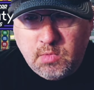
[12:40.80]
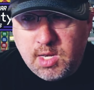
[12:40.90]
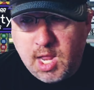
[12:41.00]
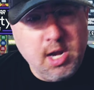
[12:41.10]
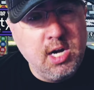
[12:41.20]

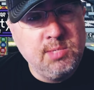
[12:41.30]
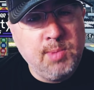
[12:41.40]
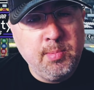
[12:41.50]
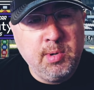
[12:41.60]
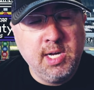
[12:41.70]
Now, here's
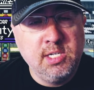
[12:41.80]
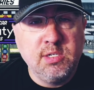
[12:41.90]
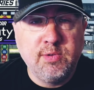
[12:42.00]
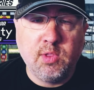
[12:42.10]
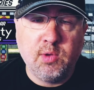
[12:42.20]
my
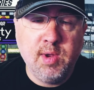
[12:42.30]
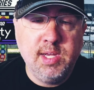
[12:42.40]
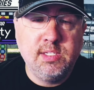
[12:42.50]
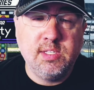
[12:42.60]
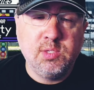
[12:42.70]
predictions for the
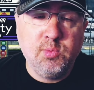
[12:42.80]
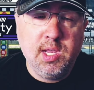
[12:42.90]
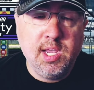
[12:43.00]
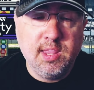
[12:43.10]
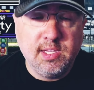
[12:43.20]
race this
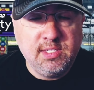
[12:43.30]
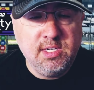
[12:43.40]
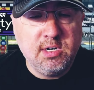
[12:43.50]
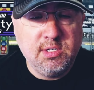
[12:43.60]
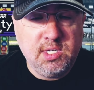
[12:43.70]
weekend. The
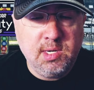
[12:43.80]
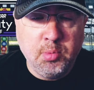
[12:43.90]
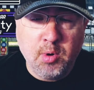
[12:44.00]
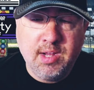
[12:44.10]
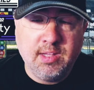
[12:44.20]
CRC
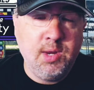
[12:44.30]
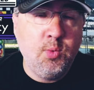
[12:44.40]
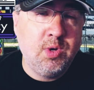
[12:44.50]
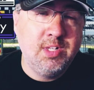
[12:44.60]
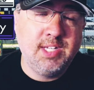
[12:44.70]
Brakleen
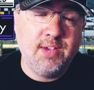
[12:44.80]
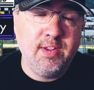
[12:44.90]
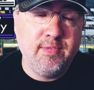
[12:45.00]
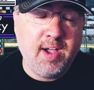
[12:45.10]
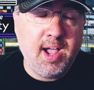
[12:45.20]

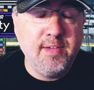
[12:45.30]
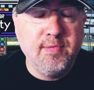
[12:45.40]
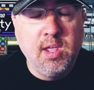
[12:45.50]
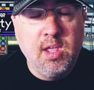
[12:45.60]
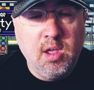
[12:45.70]

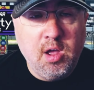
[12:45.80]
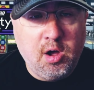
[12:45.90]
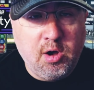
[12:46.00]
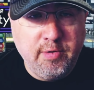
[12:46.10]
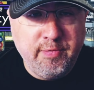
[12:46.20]
175
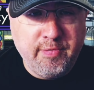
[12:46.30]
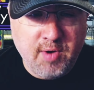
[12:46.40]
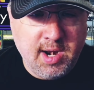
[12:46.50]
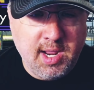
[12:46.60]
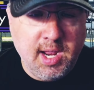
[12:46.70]
on
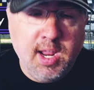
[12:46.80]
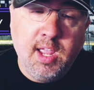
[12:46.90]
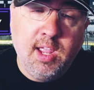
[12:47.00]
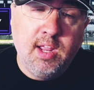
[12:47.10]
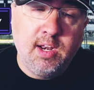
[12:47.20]
Friday
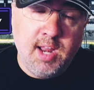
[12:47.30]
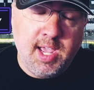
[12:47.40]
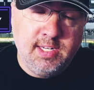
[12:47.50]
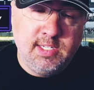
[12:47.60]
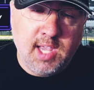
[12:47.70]

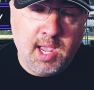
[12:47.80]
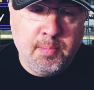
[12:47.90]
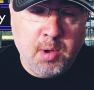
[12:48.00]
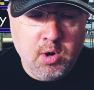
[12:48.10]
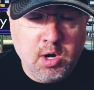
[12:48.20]
night
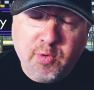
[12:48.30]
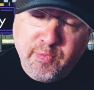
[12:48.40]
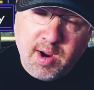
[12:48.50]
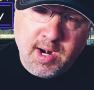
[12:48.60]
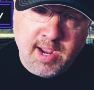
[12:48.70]
at Pocono,
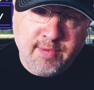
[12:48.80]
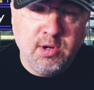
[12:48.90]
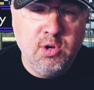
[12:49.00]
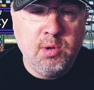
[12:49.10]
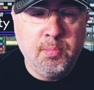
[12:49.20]
Friday
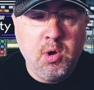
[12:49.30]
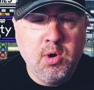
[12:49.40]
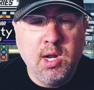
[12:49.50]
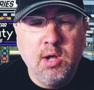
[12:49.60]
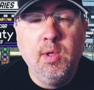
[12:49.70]
afternoon at
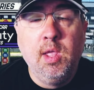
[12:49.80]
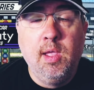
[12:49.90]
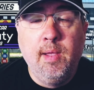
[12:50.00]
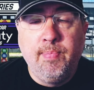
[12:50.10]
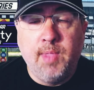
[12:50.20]
Pocono.
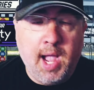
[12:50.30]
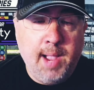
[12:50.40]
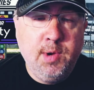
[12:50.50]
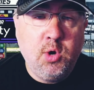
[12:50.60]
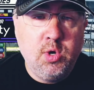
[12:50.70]

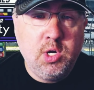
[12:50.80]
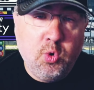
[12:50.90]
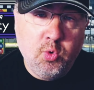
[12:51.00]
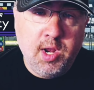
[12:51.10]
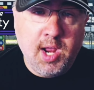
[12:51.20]
I'm going
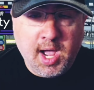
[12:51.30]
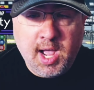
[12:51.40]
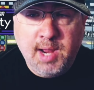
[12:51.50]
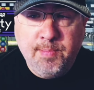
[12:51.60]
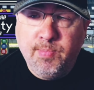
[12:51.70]
Corey
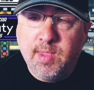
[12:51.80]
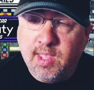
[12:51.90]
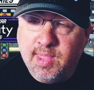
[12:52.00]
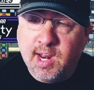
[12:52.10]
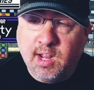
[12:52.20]
Heim
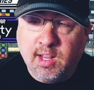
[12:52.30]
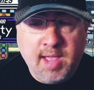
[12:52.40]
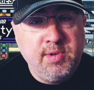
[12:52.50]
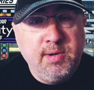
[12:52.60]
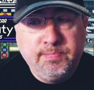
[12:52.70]
in that
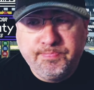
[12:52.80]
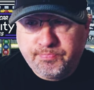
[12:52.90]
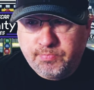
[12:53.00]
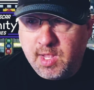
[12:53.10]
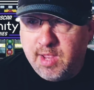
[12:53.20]
11.
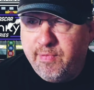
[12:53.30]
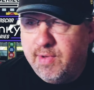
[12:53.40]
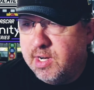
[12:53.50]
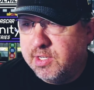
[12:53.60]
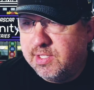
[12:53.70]
He
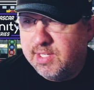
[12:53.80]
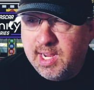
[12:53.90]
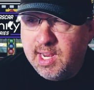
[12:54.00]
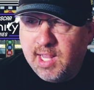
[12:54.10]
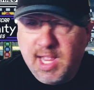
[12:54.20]
finished
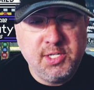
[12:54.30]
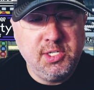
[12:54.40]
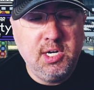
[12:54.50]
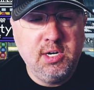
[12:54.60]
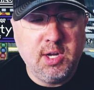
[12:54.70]
second
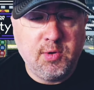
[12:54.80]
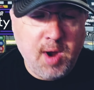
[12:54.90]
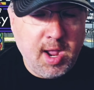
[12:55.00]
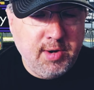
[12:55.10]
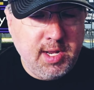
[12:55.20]
last year to
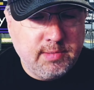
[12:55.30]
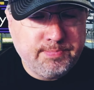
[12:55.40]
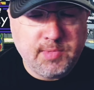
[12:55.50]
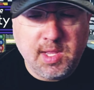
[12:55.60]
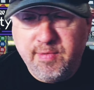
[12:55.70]
Rowdy.
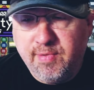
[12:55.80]
He